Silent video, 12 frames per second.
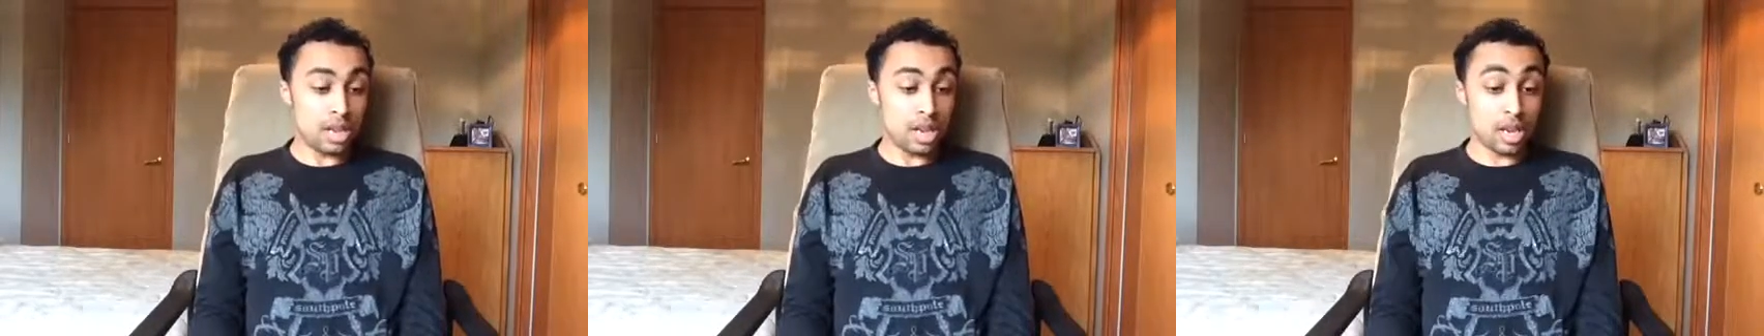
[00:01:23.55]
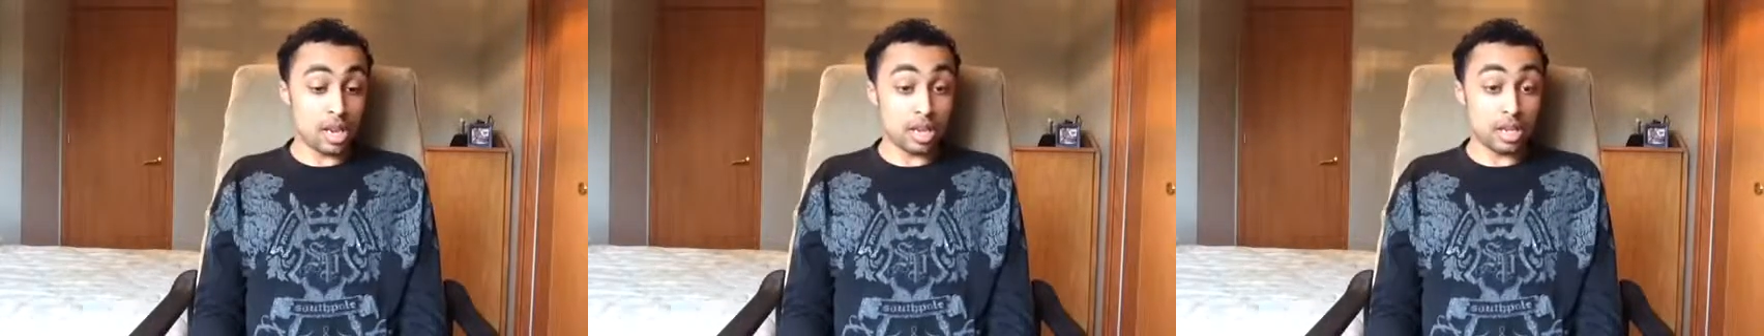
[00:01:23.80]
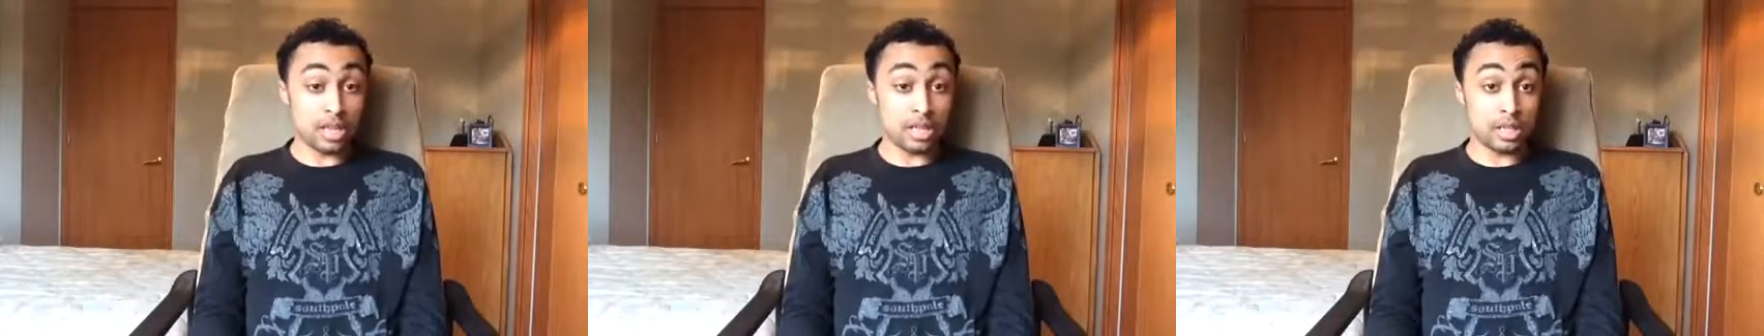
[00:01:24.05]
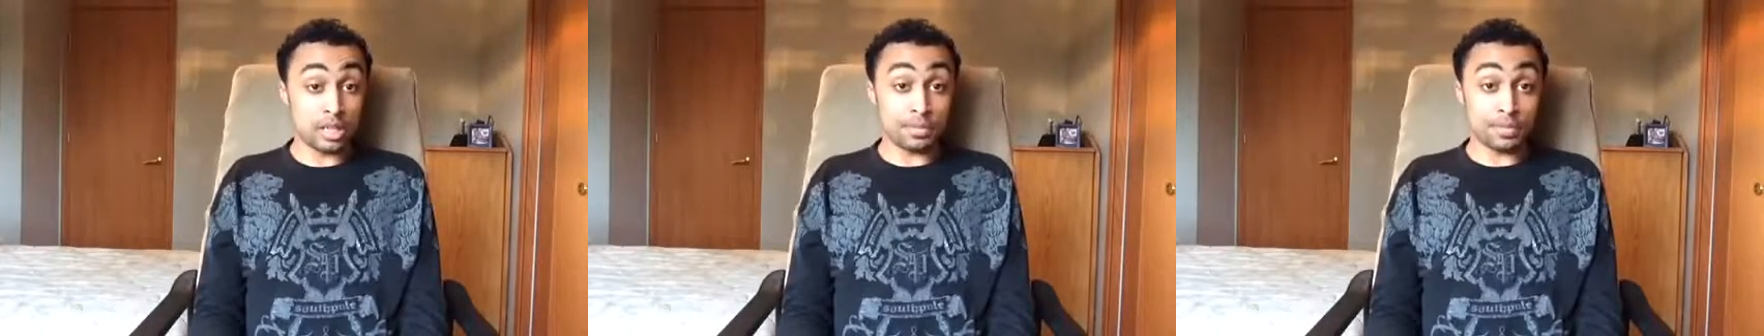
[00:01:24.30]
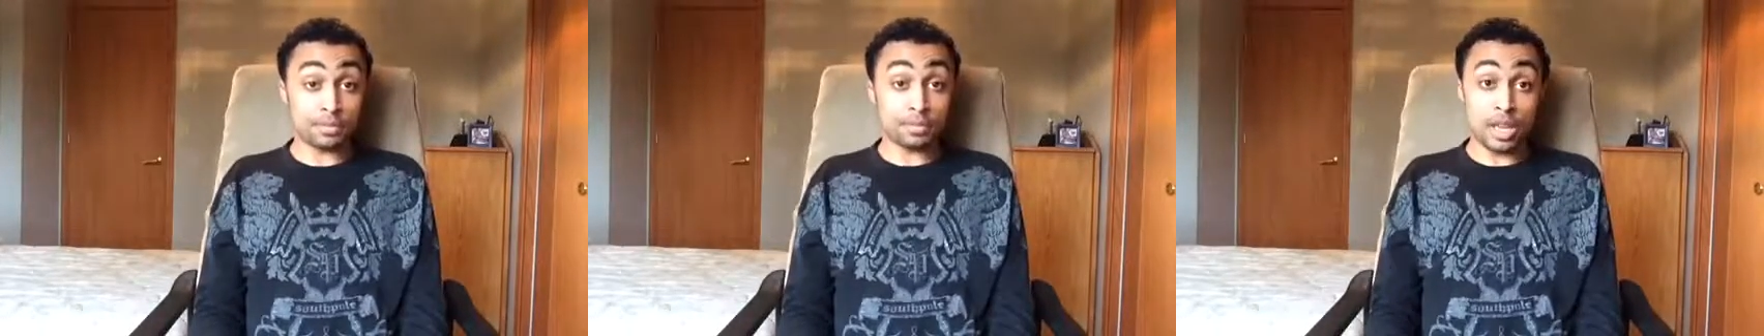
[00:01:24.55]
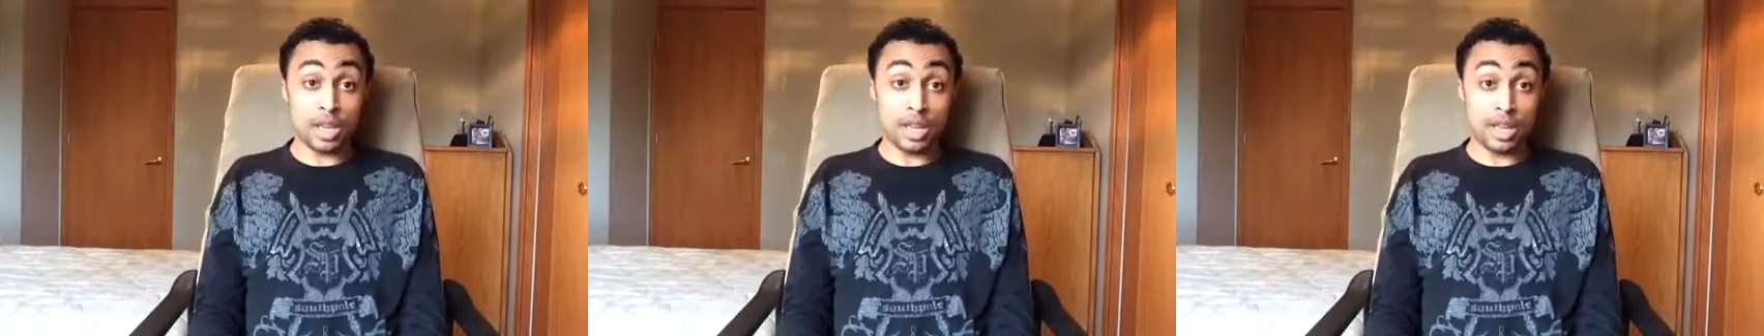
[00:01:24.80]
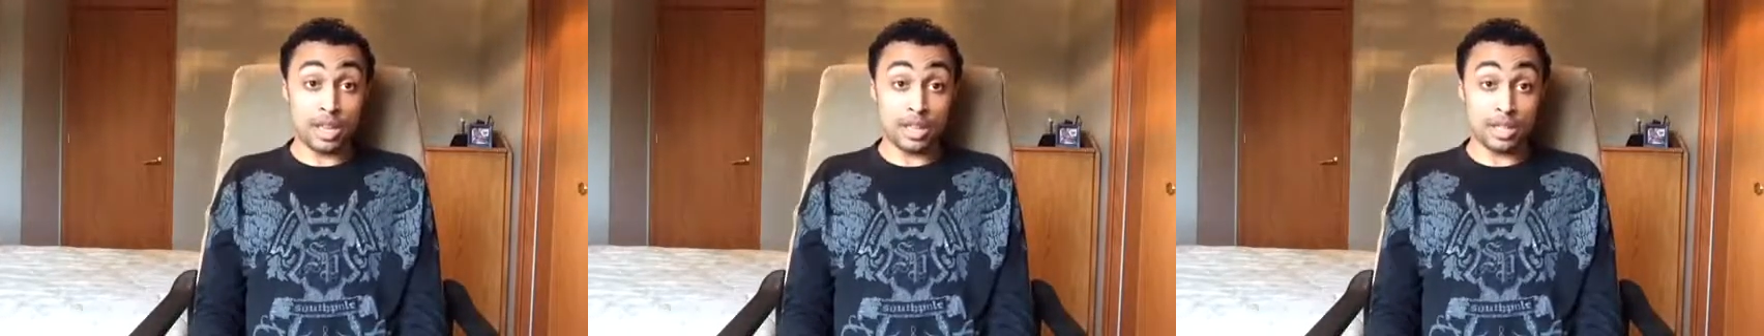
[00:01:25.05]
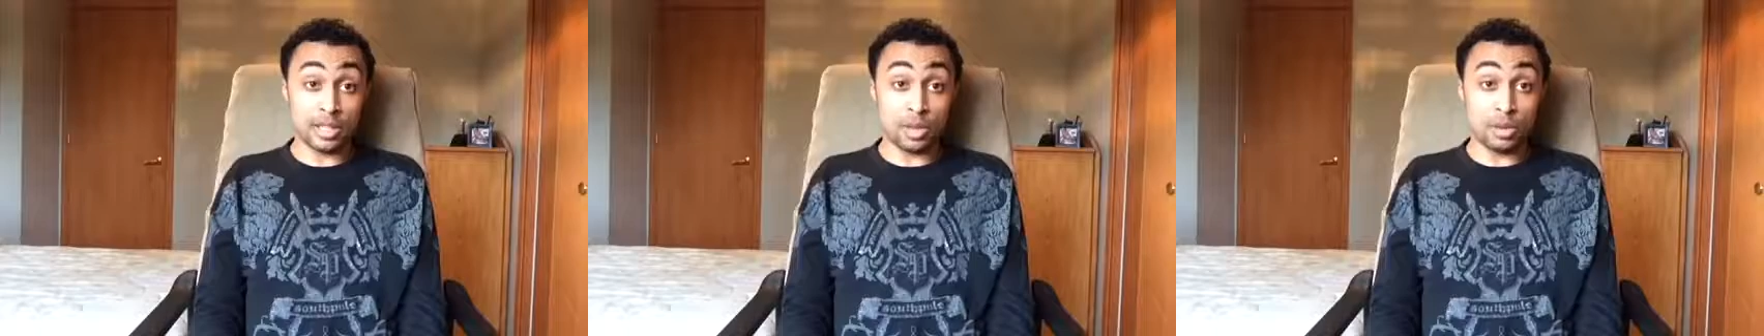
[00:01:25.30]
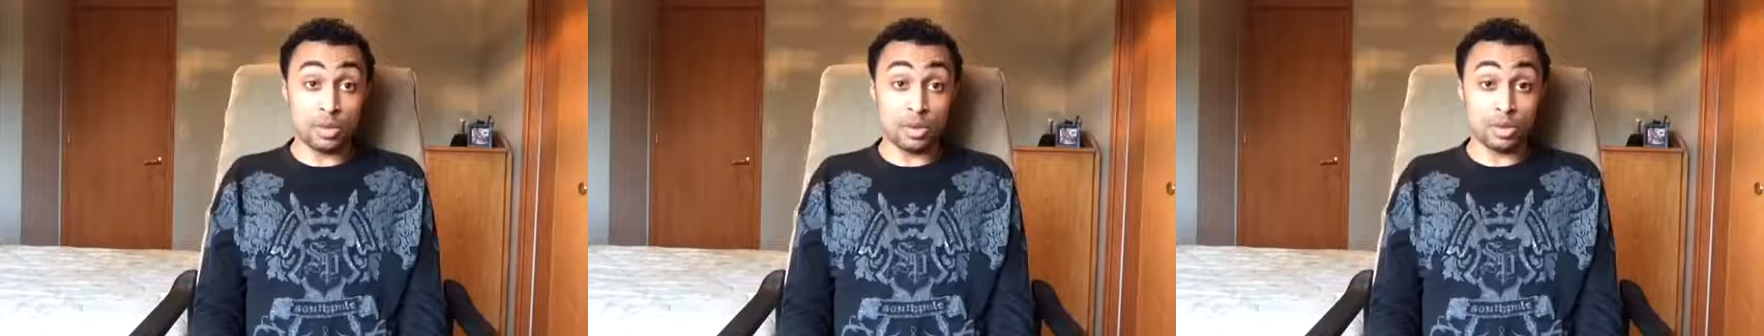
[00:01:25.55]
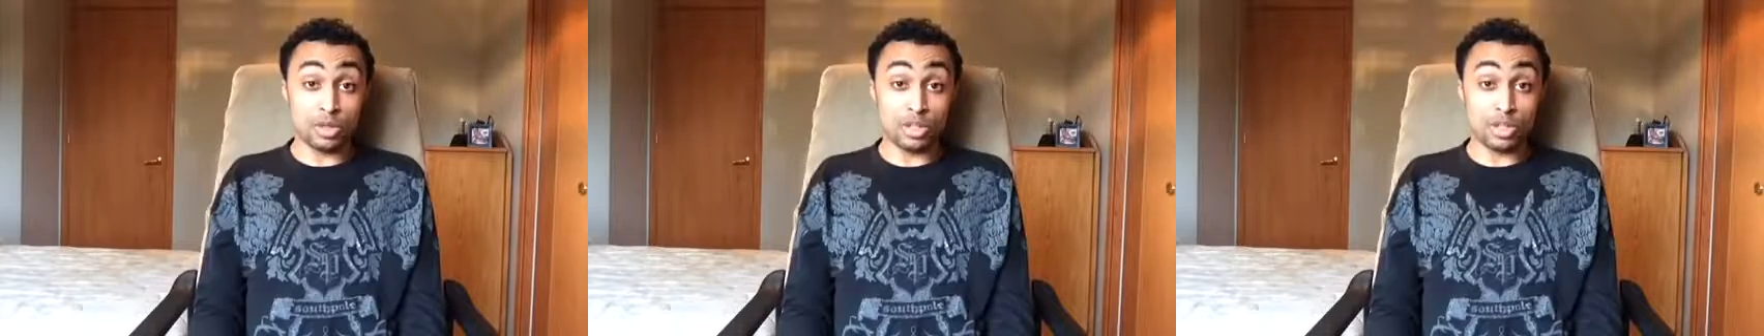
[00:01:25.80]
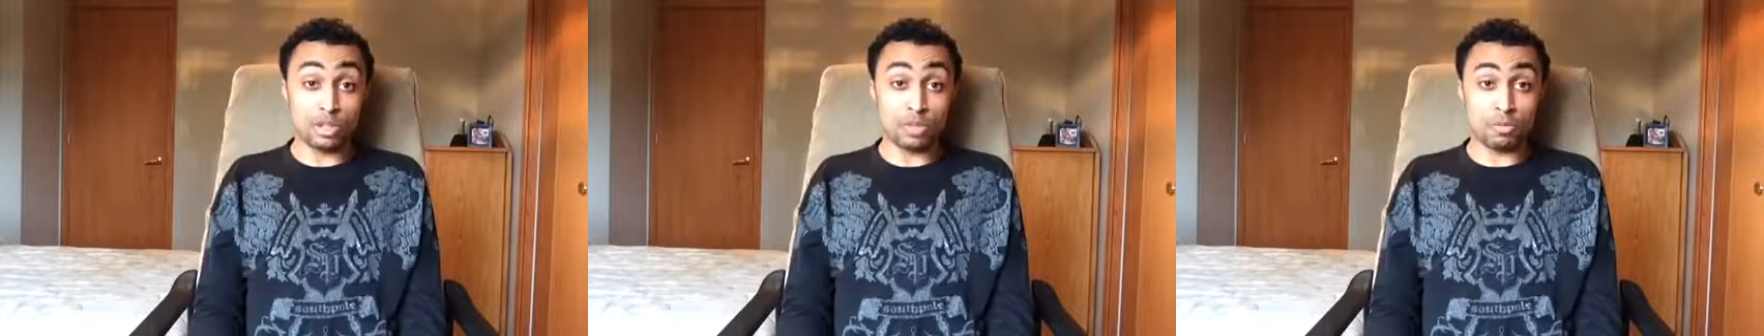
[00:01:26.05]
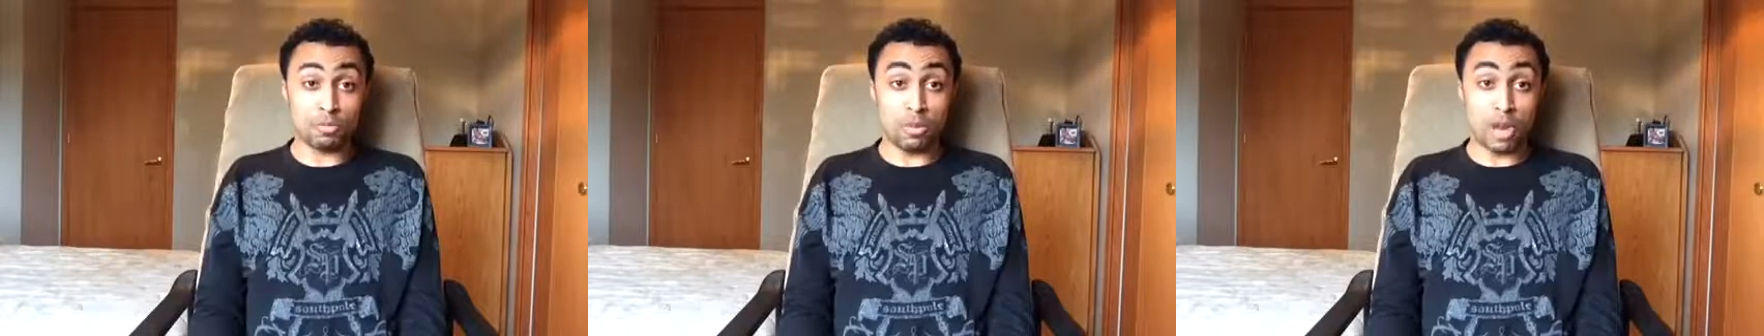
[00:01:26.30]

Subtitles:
And it's almost,